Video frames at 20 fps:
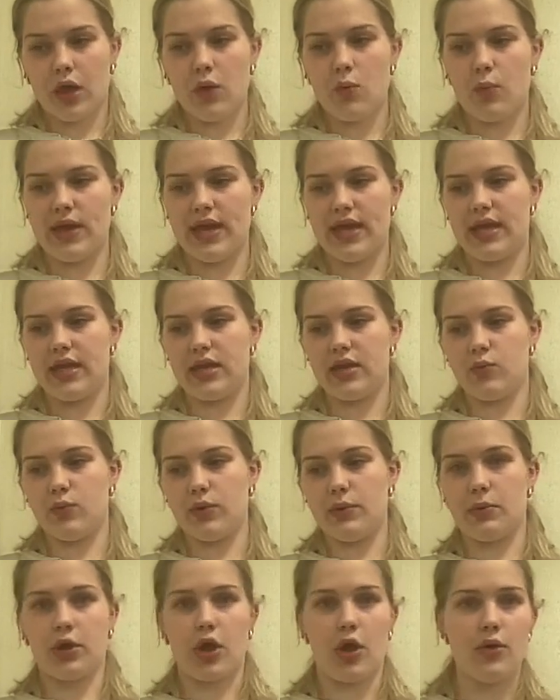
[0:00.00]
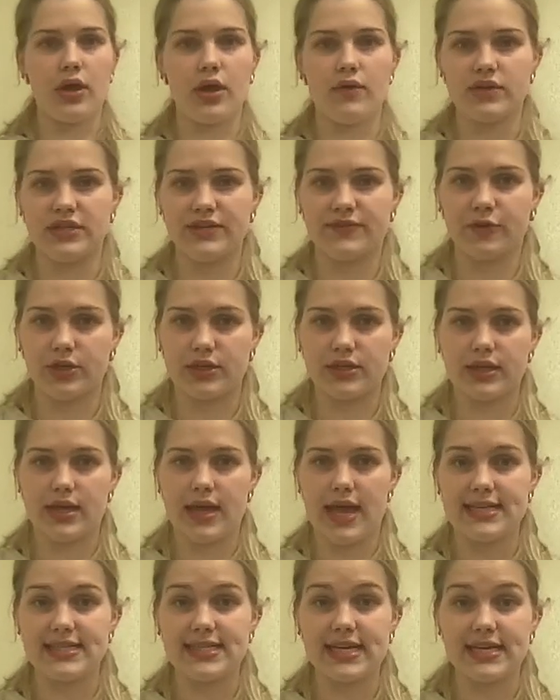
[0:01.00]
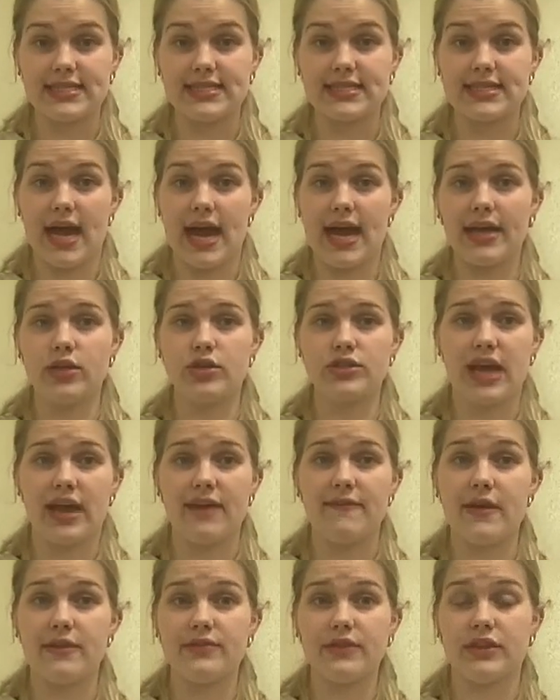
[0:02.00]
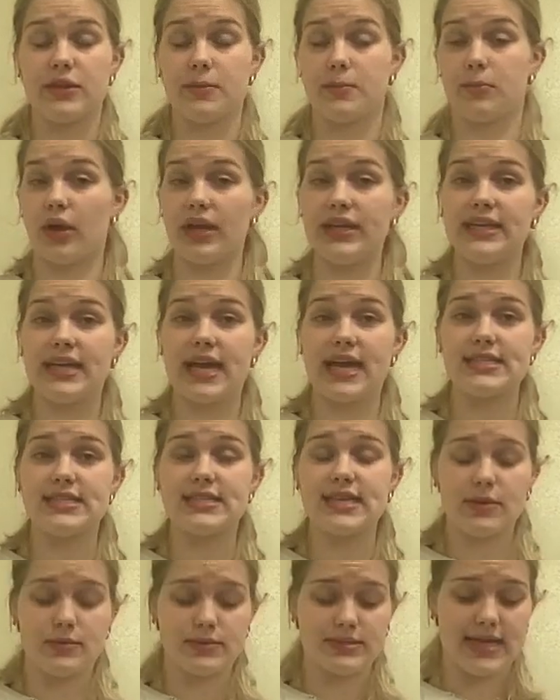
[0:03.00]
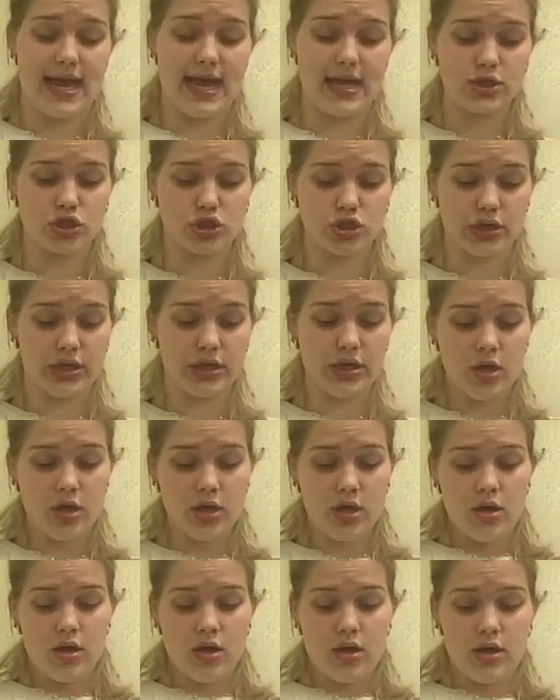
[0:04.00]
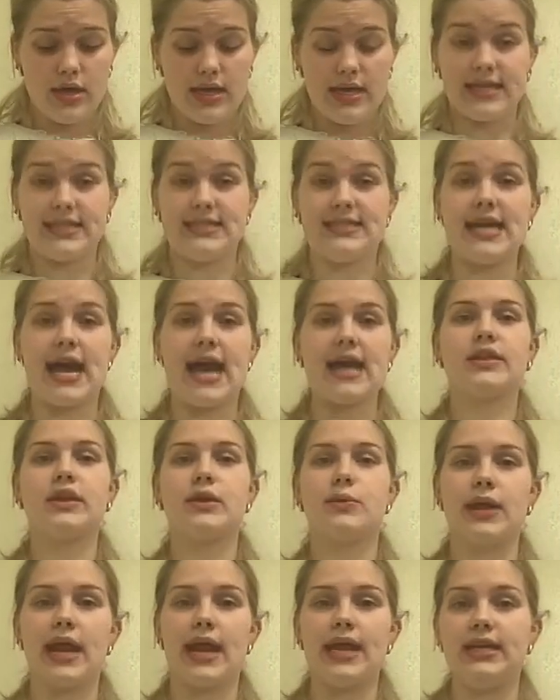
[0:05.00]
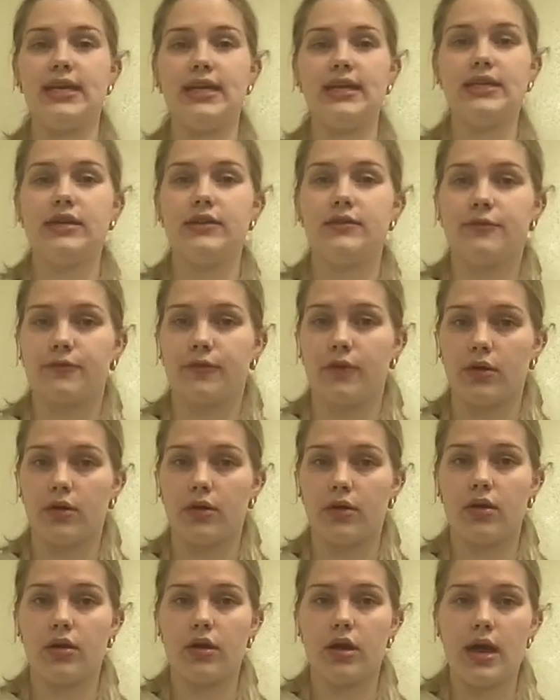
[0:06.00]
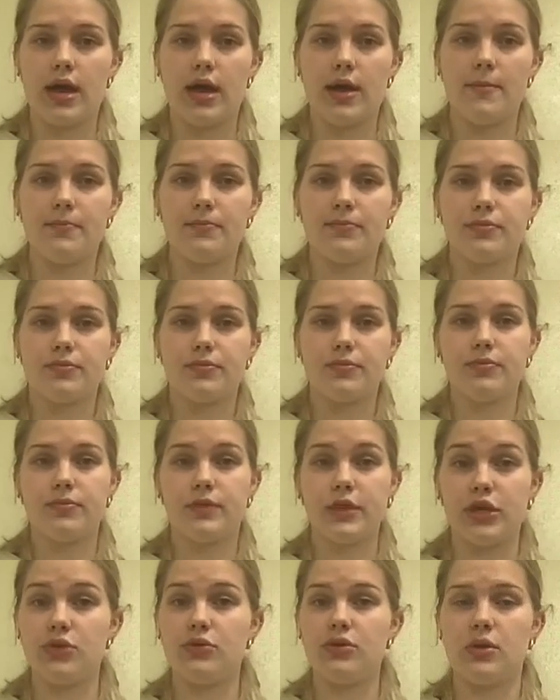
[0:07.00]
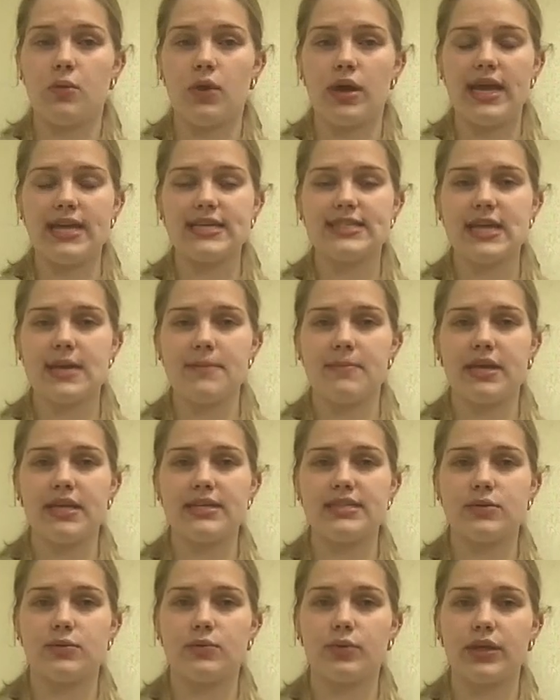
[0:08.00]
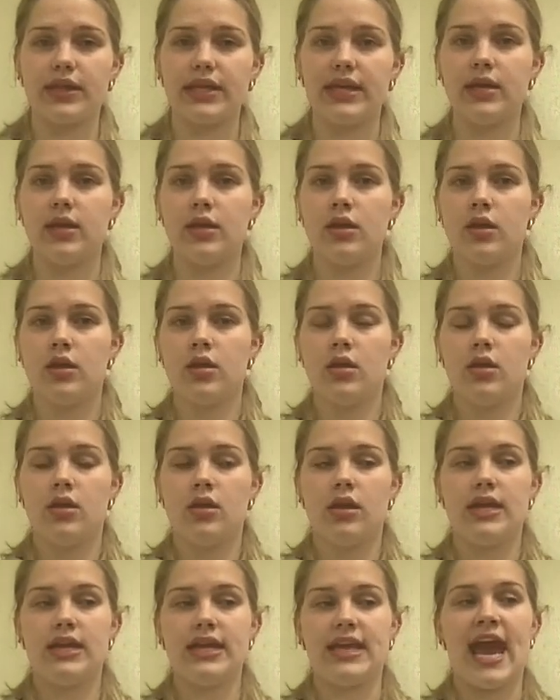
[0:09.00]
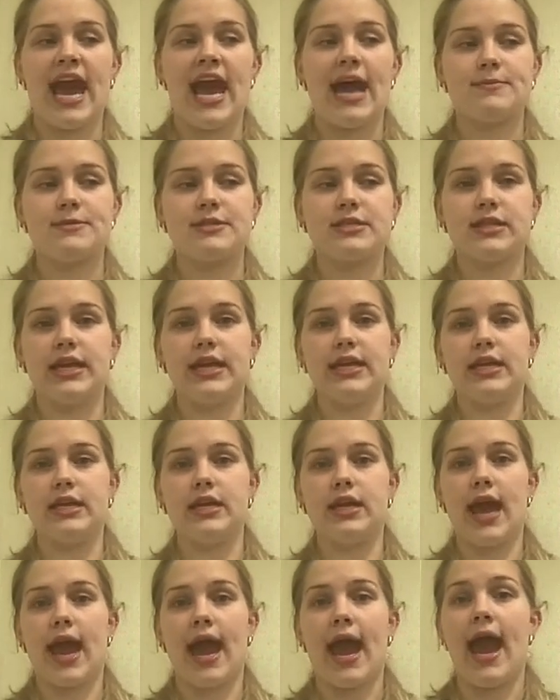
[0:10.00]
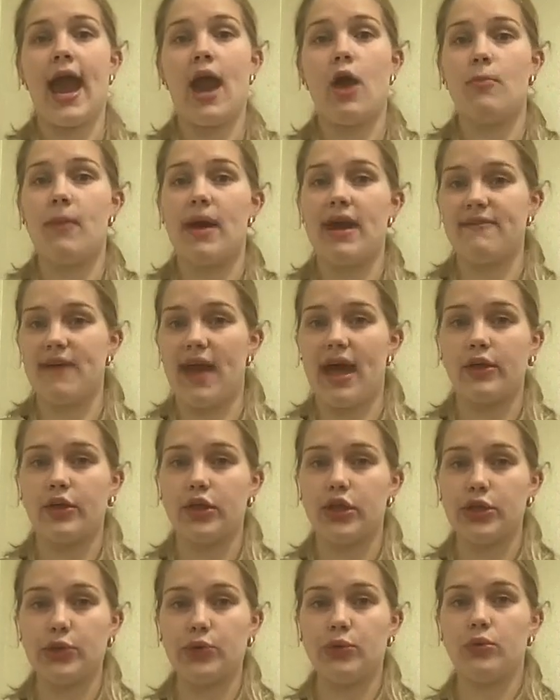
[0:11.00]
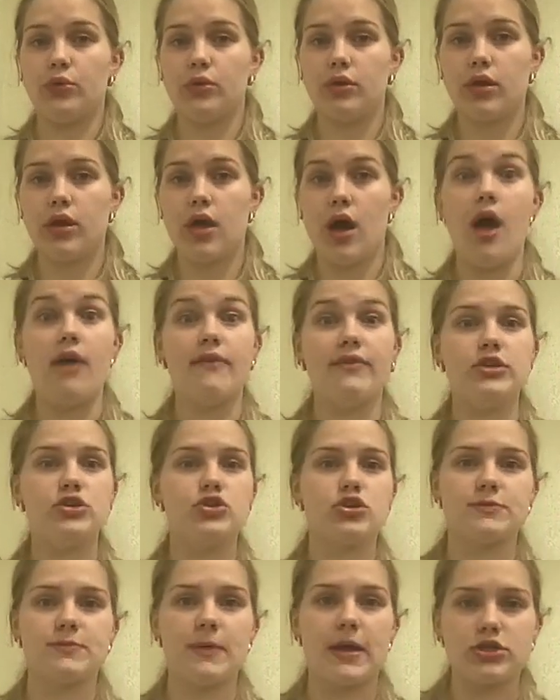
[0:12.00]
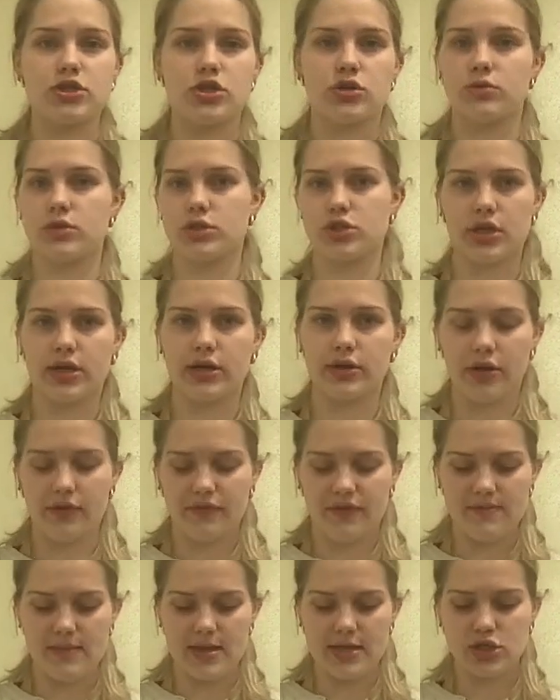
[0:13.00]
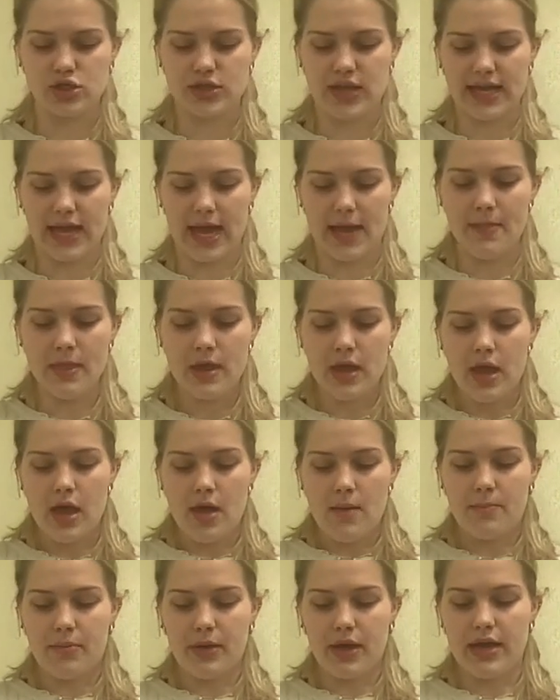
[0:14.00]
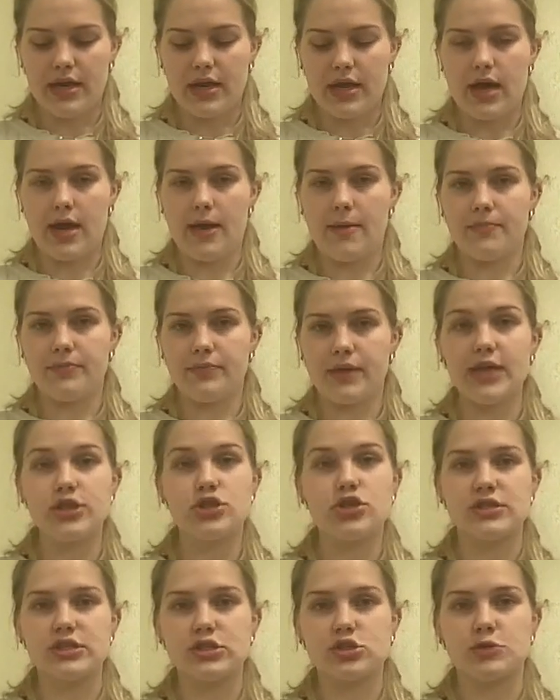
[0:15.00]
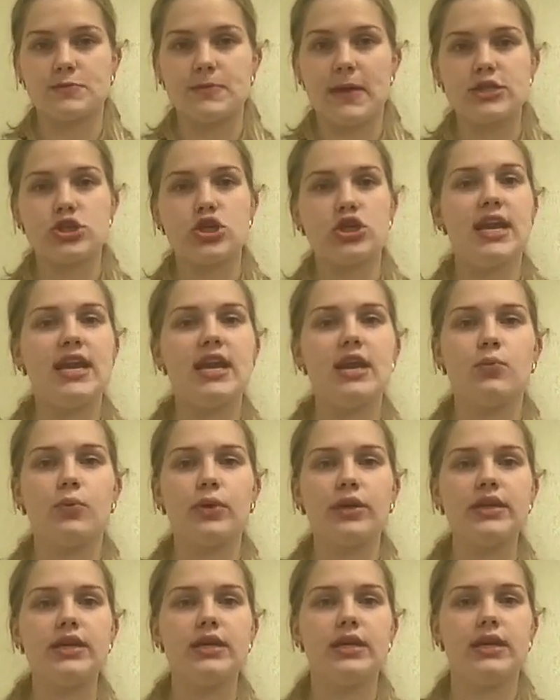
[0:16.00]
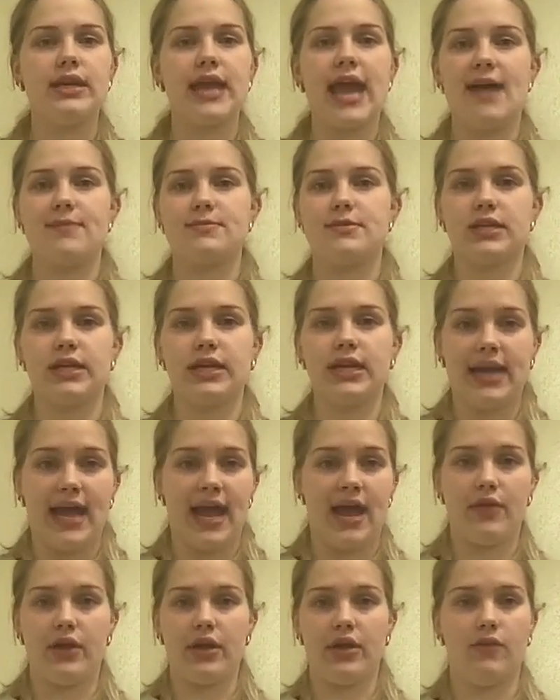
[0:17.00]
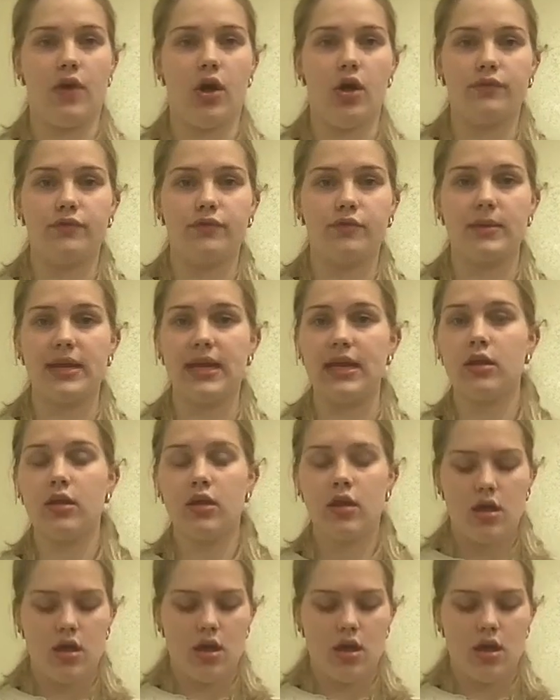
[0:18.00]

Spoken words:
when we were going over different essay styles, I found that the braided essay was actually exactly what I needed for the Unit 1 essay, because it really encapsulated how my value of introspection, which I don't know if I mentioned that yet, but I chose introspection, and it really encapsulated how that evolved for me